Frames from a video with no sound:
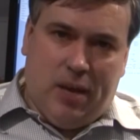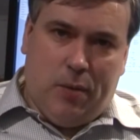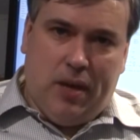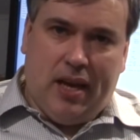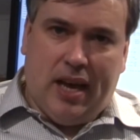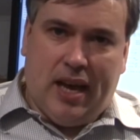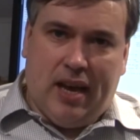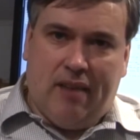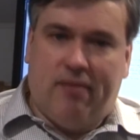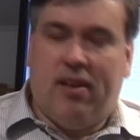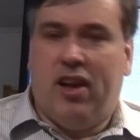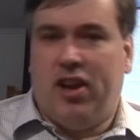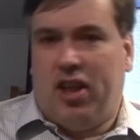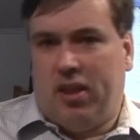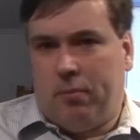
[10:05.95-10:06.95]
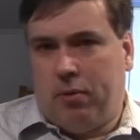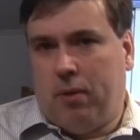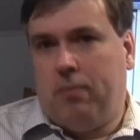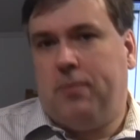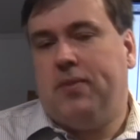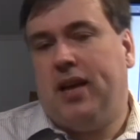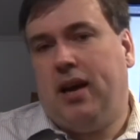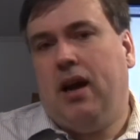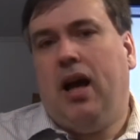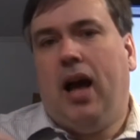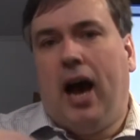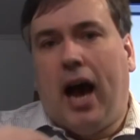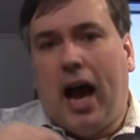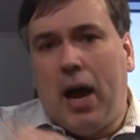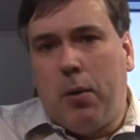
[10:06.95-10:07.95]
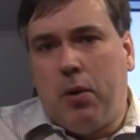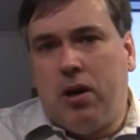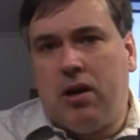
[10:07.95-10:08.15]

And here we have another problem. Now,